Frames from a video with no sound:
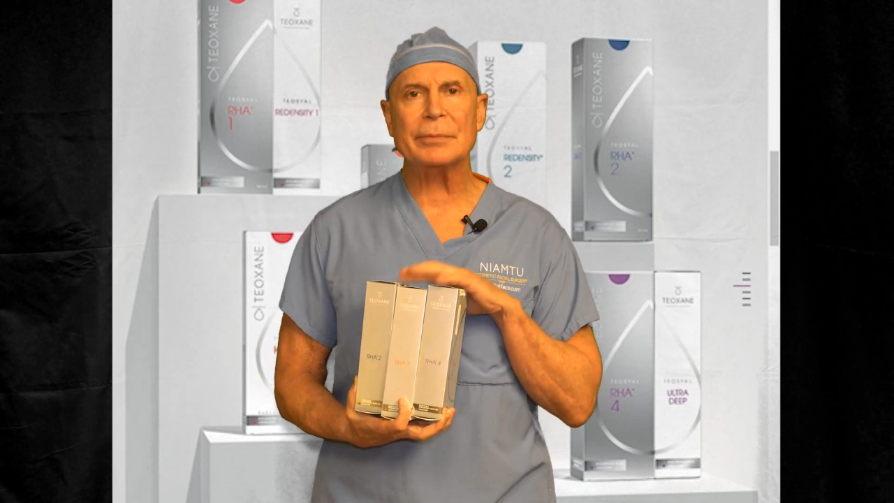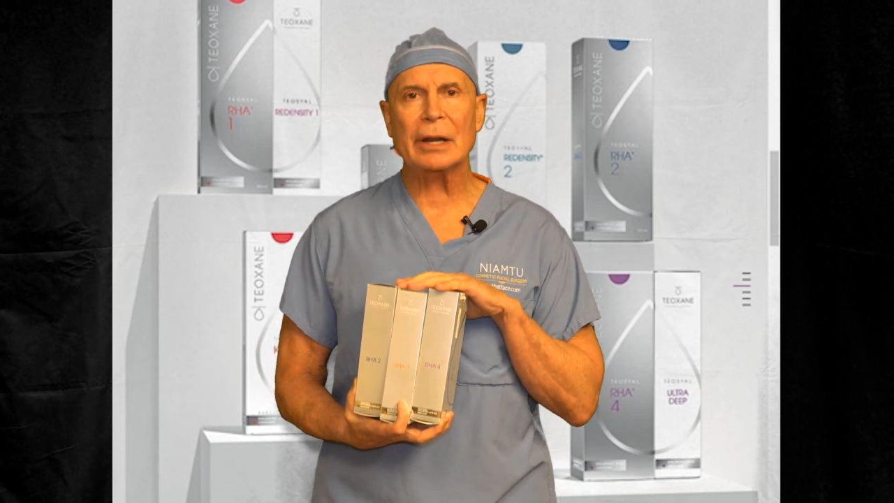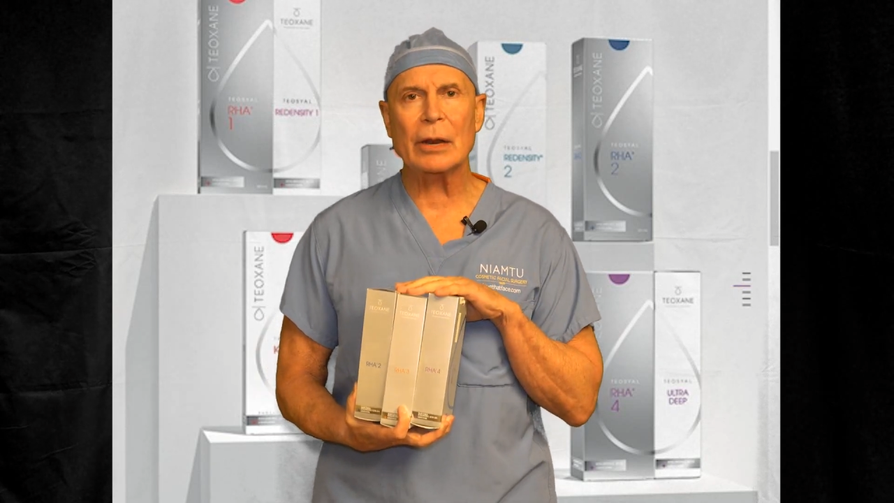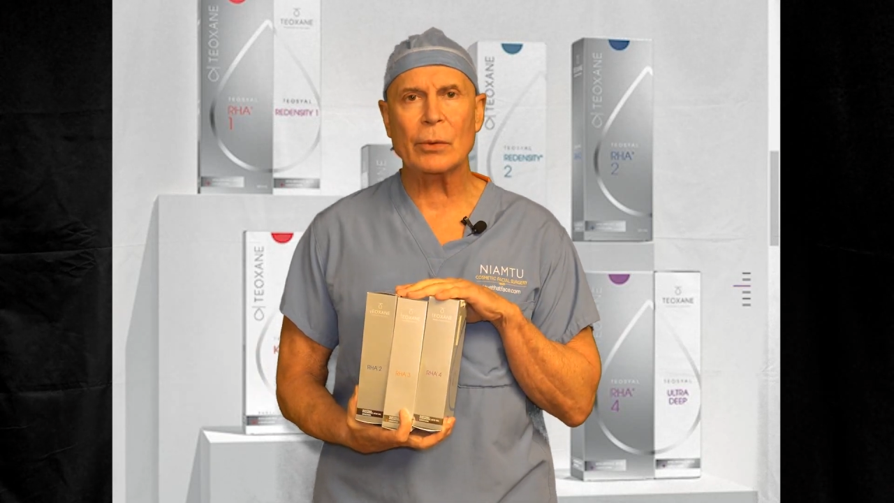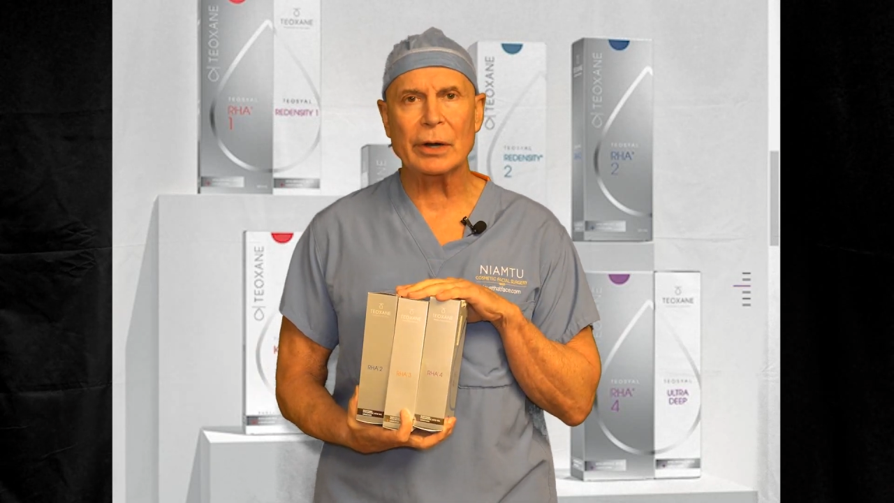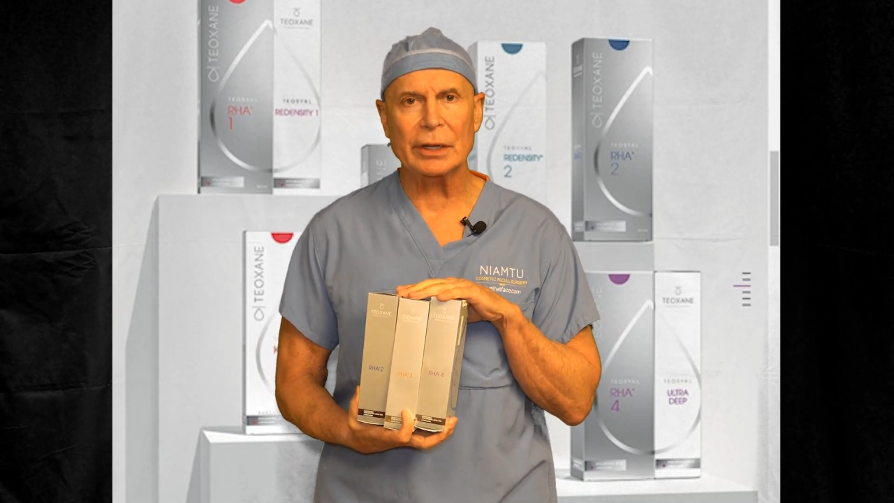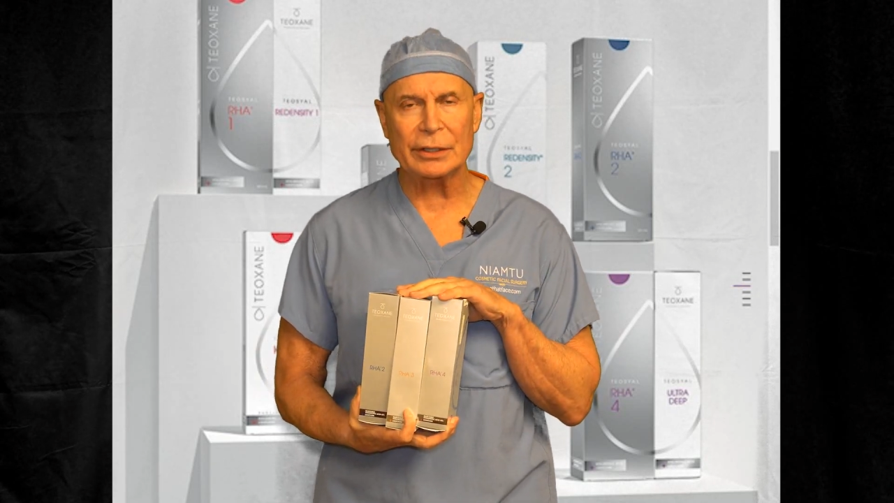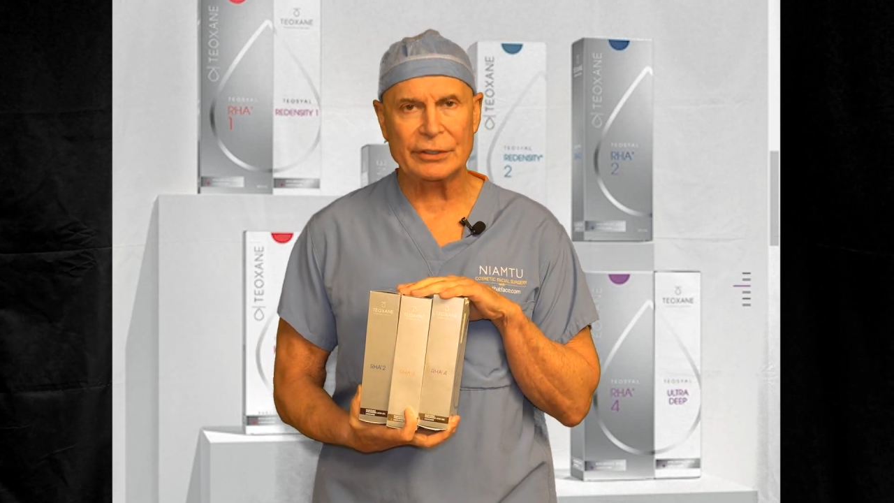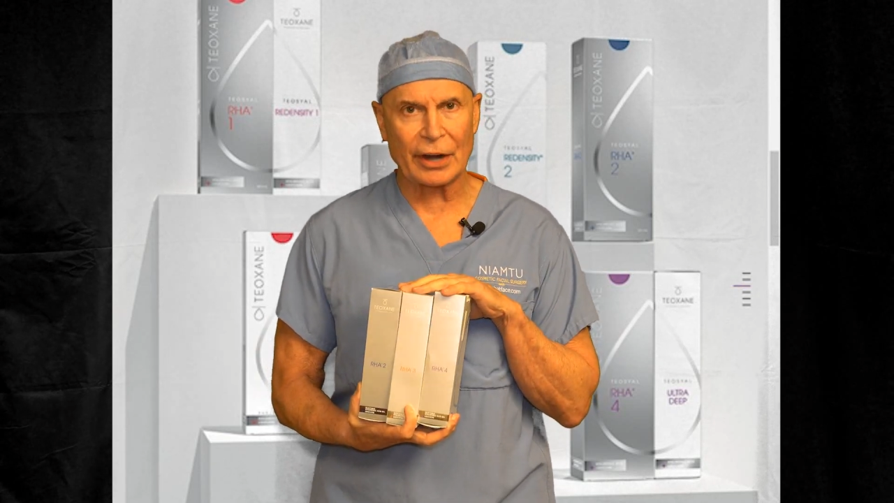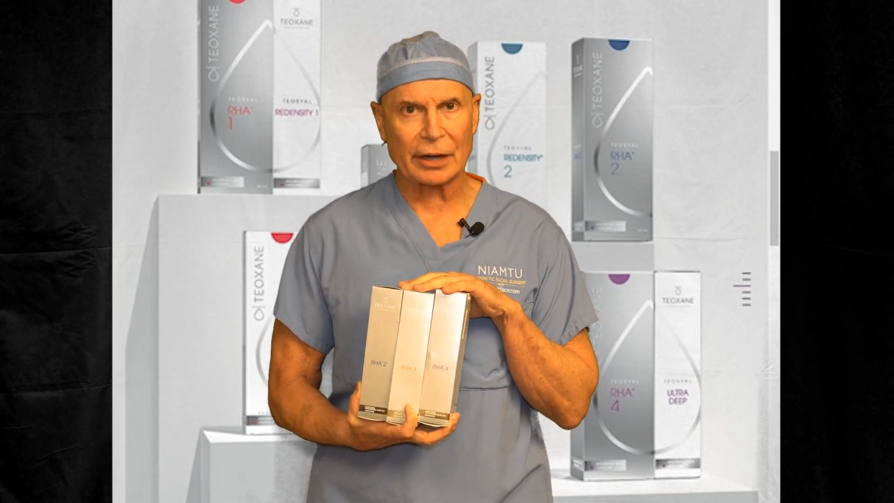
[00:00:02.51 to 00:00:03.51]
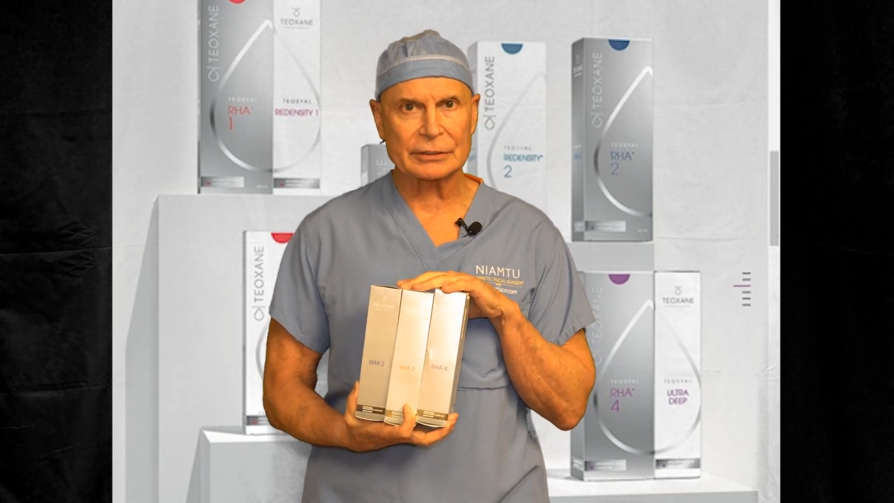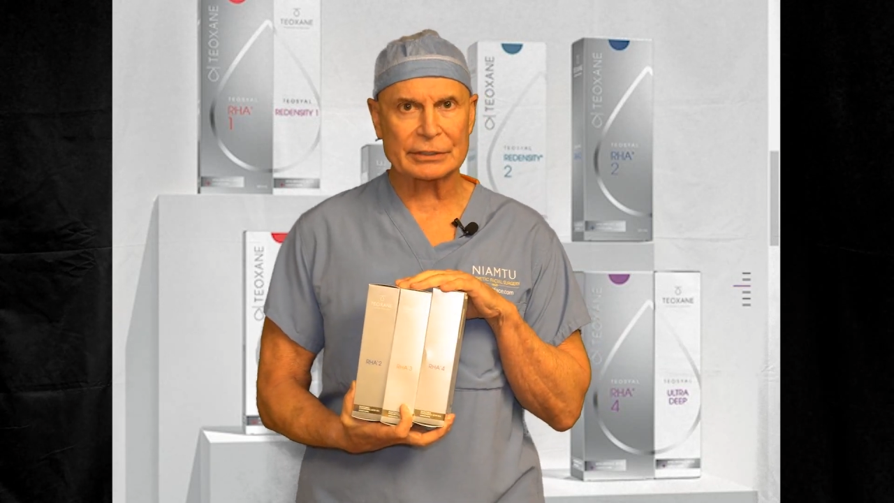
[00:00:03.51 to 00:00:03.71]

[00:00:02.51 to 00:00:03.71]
Today we're going to inject